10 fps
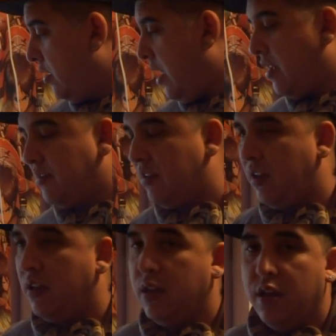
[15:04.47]
that's
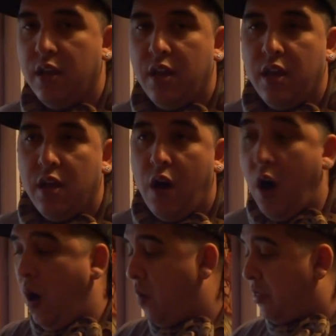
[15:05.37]

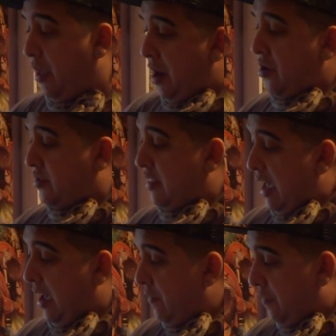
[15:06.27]
oh, there's
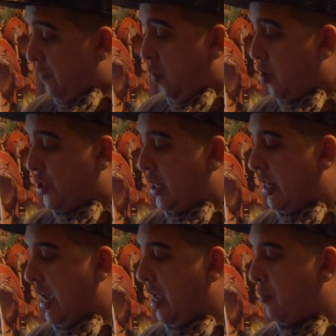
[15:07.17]
that
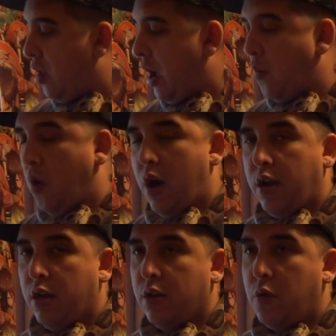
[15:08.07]
4-gene animal I
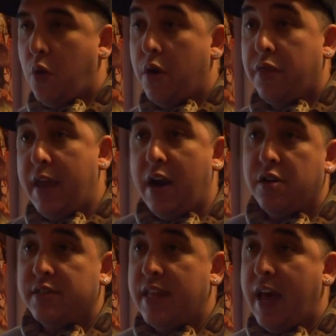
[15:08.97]
wanted, or
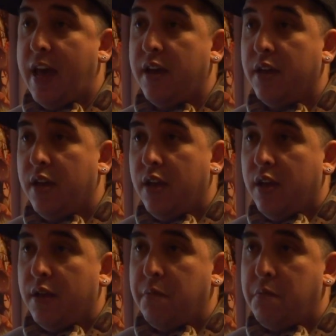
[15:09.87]
there's that
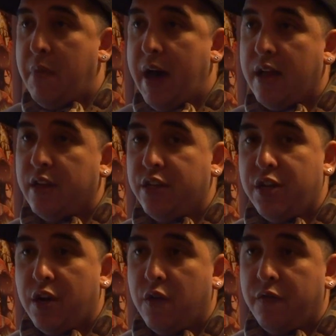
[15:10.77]
Motley
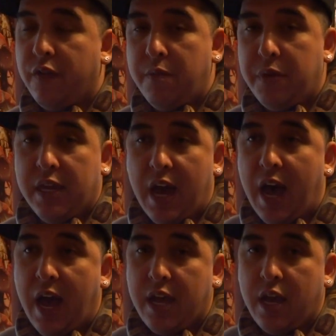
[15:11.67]
Jungle
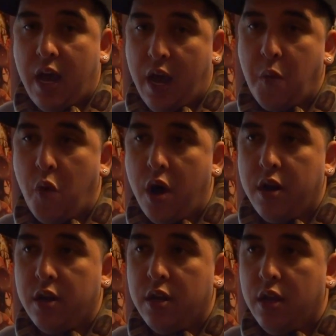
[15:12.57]
VPI I
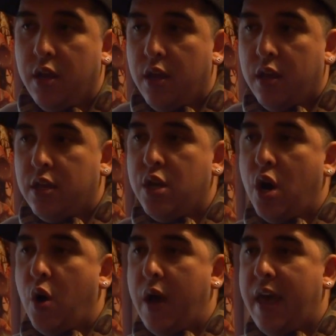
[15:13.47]
wanted, you
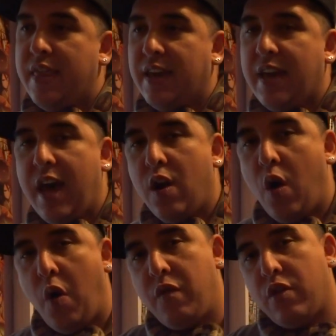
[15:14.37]
know, and they kind of
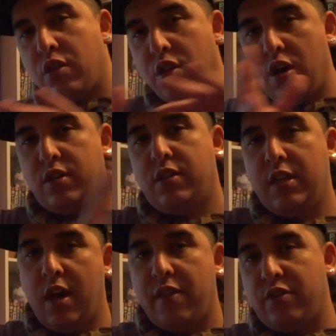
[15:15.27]
overlook
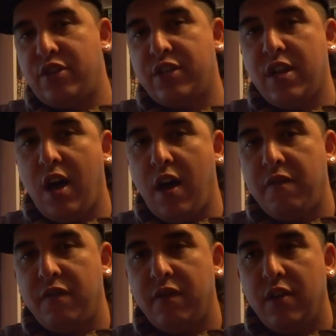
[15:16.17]
the other
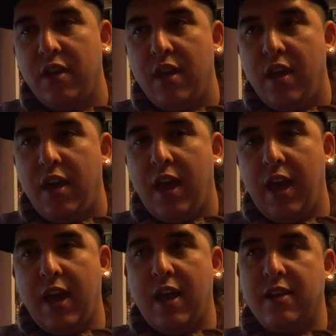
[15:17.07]
stuff,
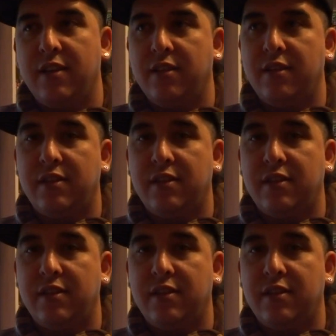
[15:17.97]
and